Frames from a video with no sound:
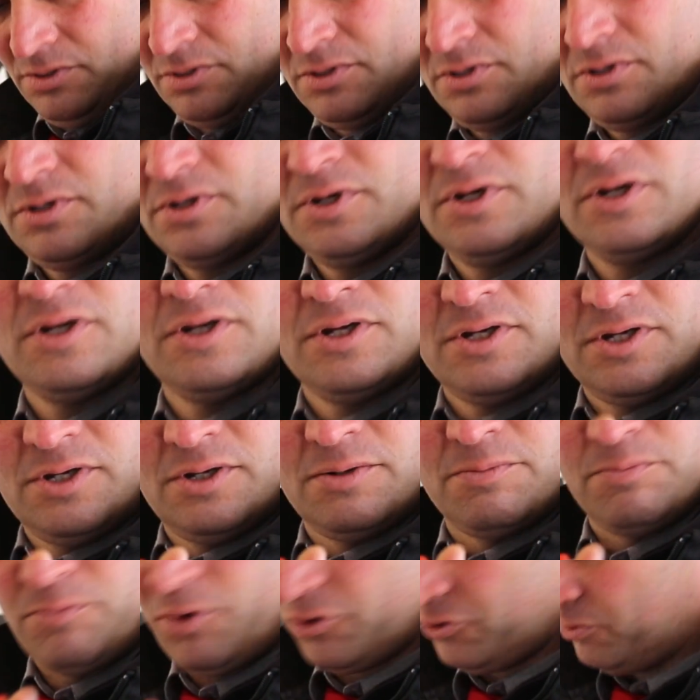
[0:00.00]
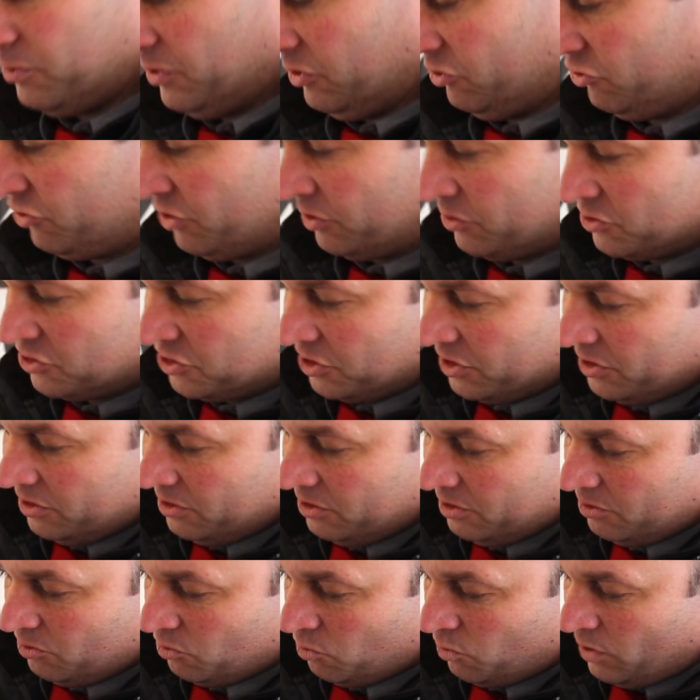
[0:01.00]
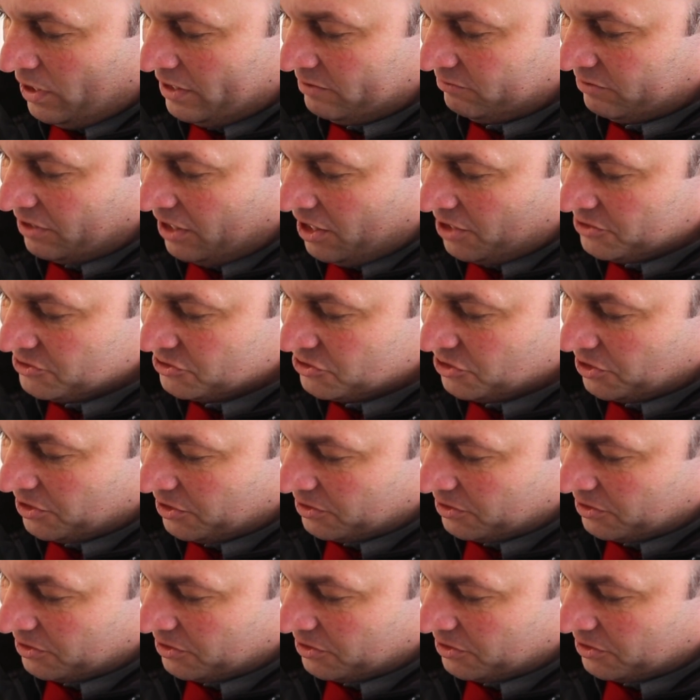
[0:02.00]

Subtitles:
bottom extinguisher, wave it under